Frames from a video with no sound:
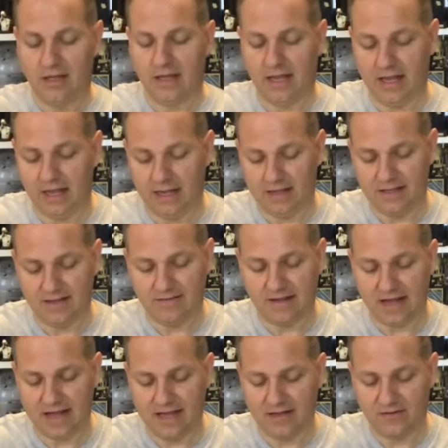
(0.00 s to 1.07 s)
And these
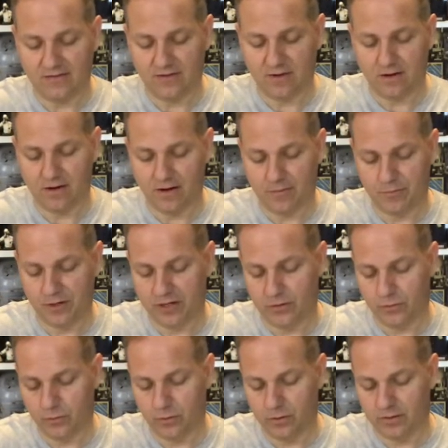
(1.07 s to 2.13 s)
guys are pretty
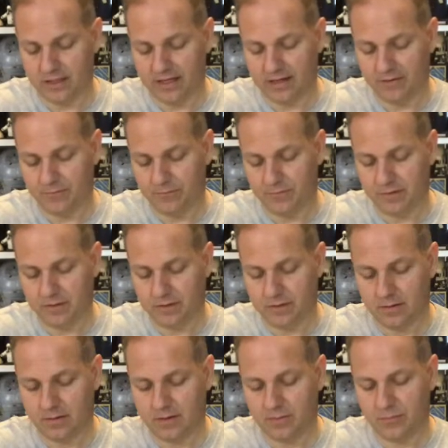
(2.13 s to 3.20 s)
cool. They
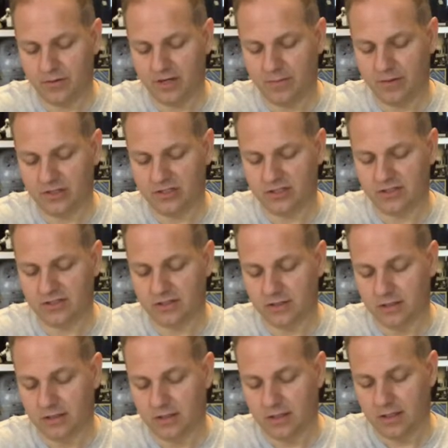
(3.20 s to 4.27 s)
they pretty much just
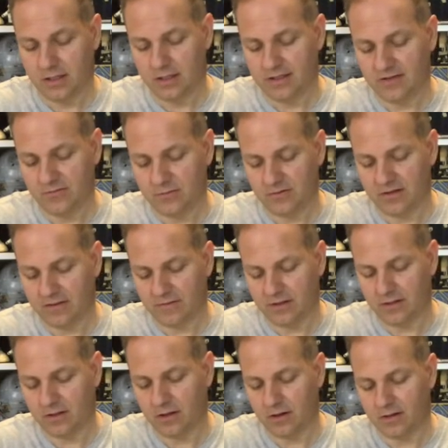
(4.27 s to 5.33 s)
this one's having a
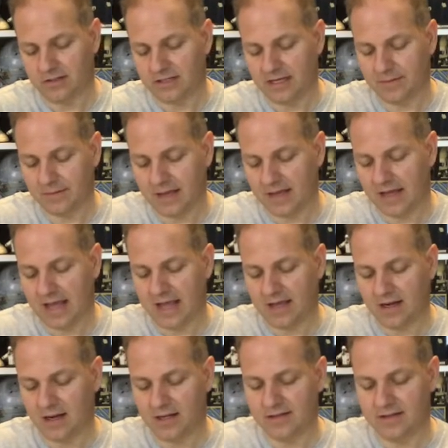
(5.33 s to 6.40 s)
little hard time h-
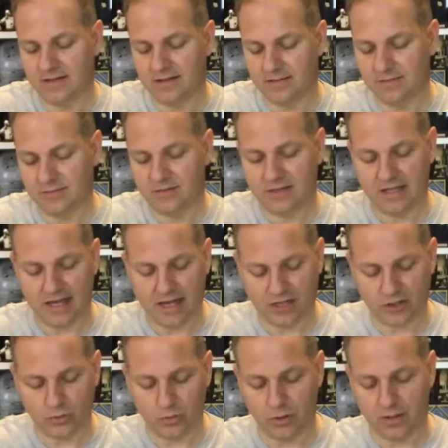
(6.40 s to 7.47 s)
hanging on to the to the
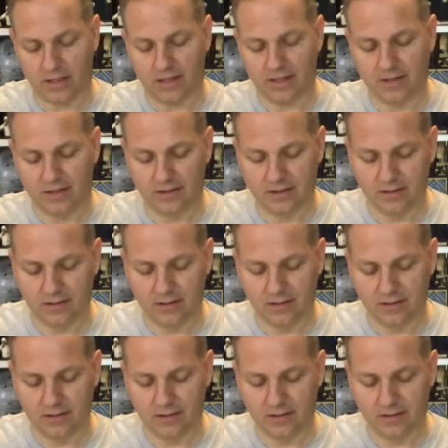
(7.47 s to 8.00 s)
actual uh,